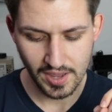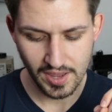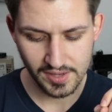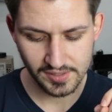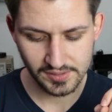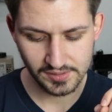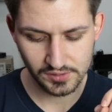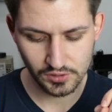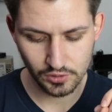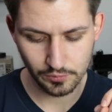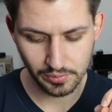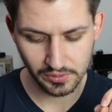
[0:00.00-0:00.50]

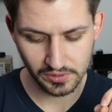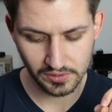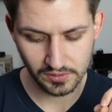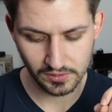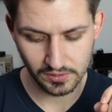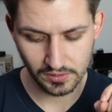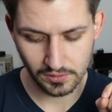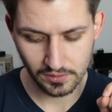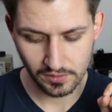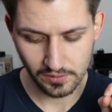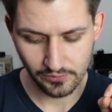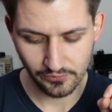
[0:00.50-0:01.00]
As
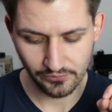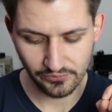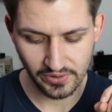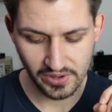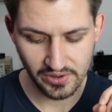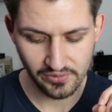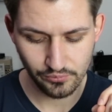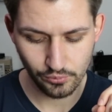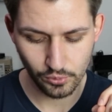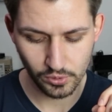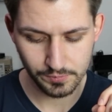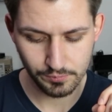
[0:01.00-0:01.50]
typical,
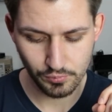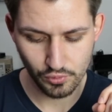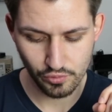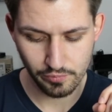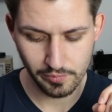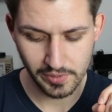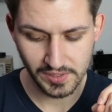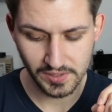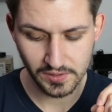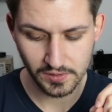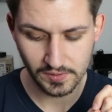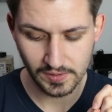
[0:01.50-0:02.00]
5 watt per
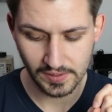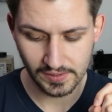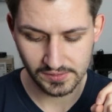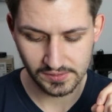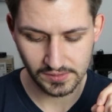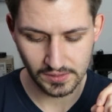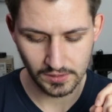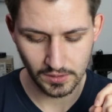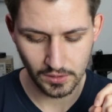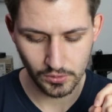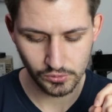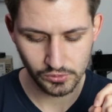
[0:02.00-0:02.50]
meter
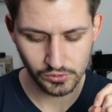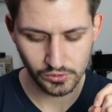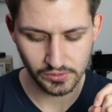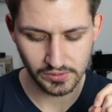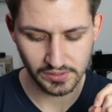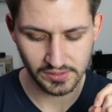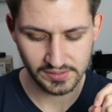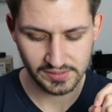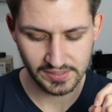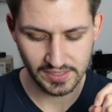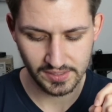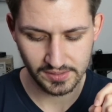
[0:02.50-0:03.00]
gets close to
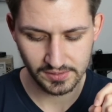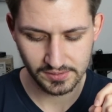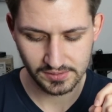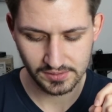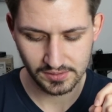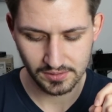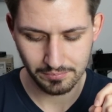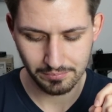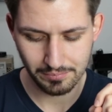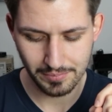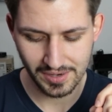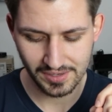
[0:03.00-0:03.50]
the
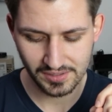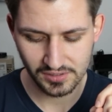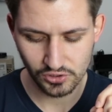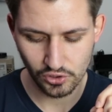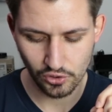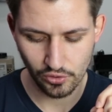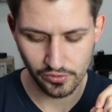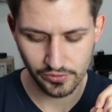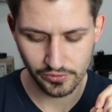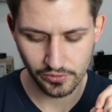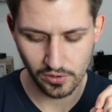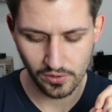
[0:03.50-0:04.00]
cell's max
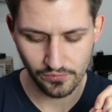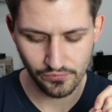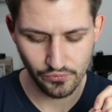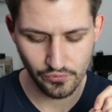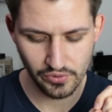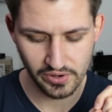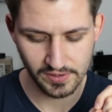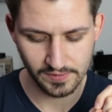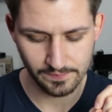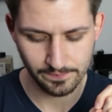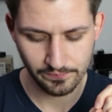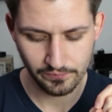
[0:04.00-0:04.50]
current
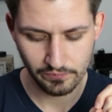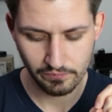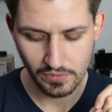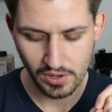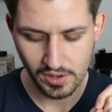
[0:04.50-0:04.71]
offering.